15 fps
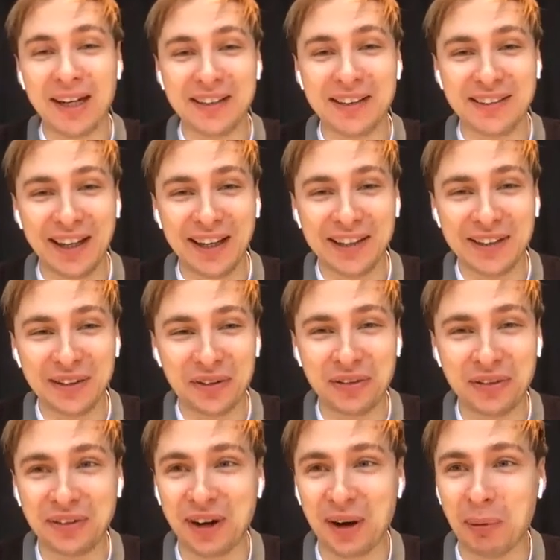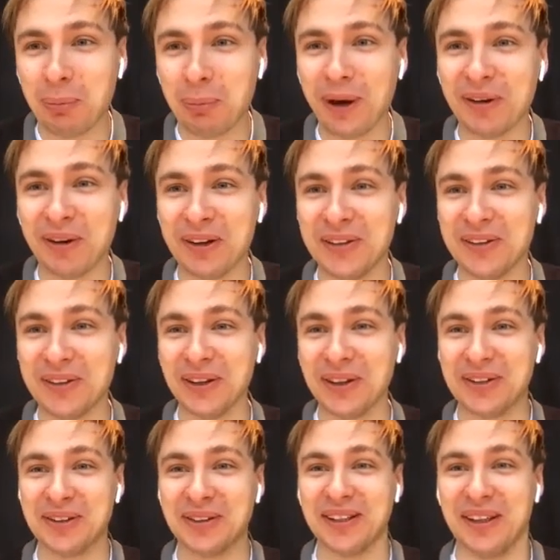a meditative
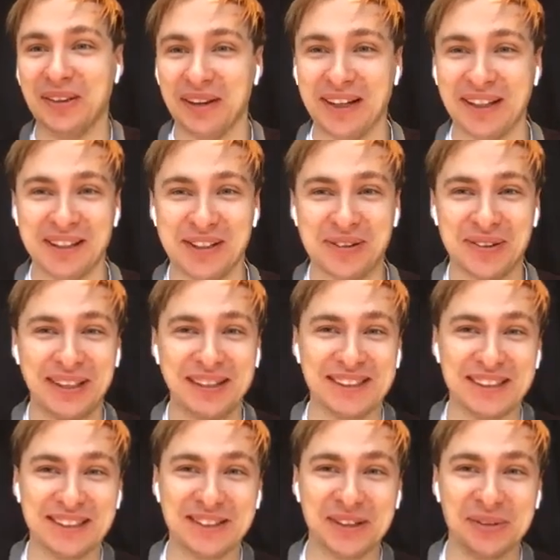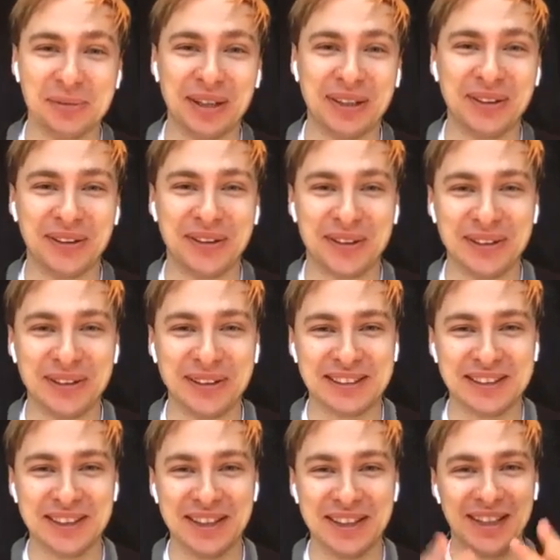parent, not to leave any traces on my
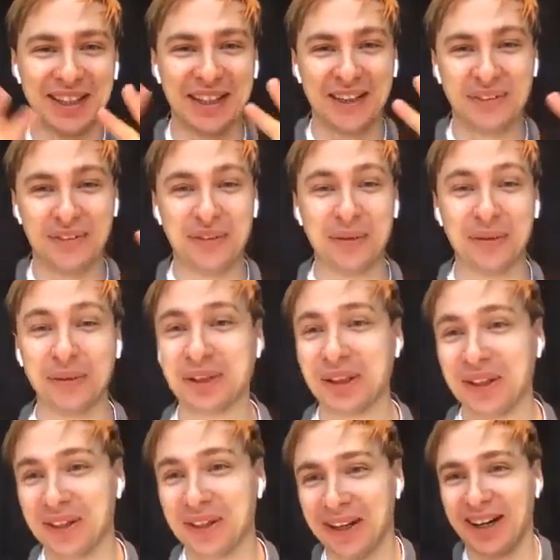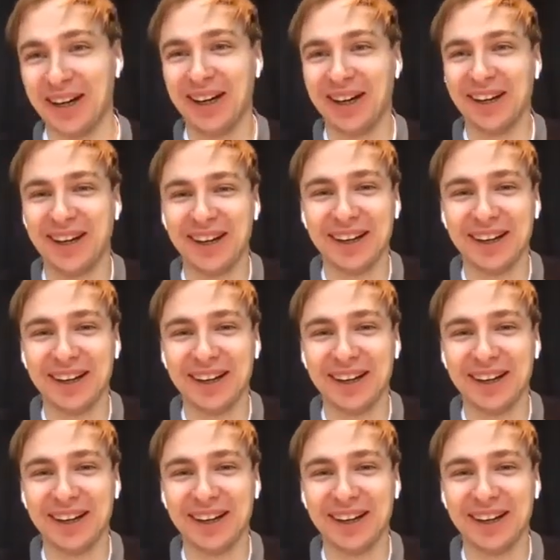daughter's future